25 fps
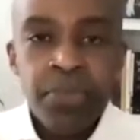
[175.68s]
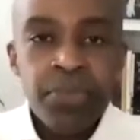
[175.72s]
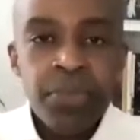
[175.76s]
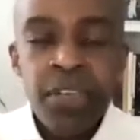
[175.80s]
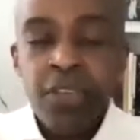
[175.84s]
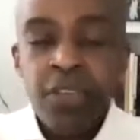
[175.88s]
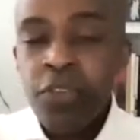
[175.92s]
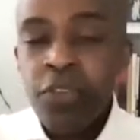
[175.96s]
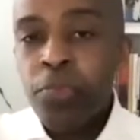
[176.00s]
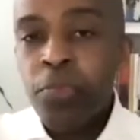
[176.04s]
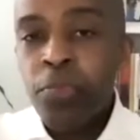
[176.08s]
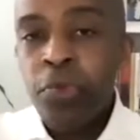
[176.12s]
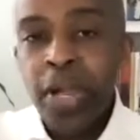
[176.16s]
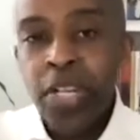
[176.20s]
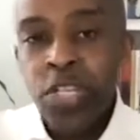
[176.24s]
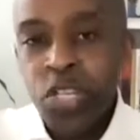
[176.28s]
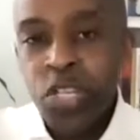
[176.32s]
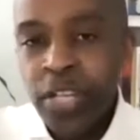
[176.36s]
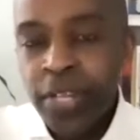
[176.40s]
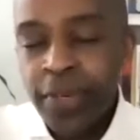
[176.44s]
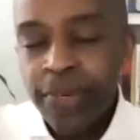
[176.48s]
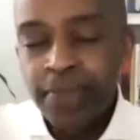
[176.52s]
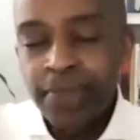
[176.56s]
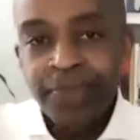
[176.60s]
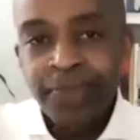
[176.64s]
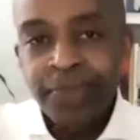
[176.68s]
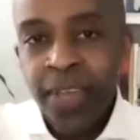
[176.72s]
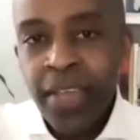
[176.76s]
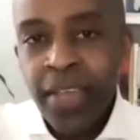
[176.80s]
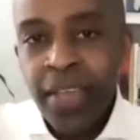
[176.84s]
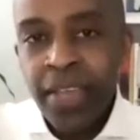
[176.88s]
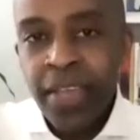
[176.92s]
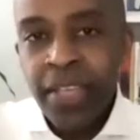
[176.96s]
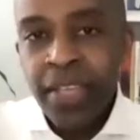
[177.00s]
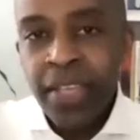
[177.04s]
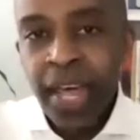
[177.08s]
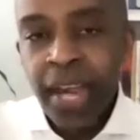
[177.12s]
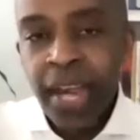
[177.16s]
of oppression
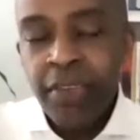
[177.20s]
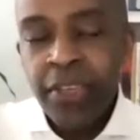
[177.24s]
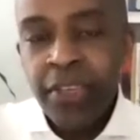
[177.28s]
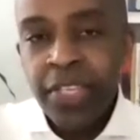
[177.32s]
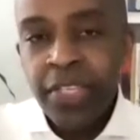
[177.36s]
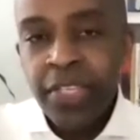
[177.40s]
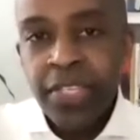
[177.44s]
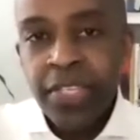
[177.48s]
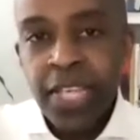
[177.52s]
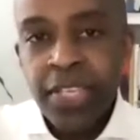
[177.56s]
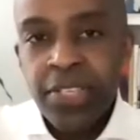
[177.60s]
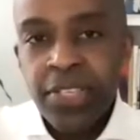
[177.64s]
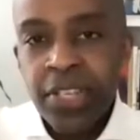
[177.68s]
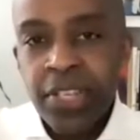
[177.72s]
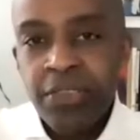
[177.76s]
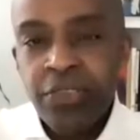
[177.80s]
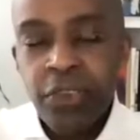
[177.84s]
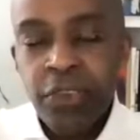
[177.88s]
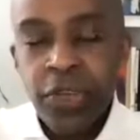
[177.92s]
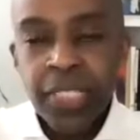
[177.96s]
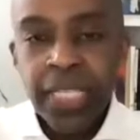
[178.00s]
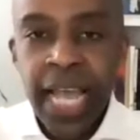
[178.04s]
that have existed for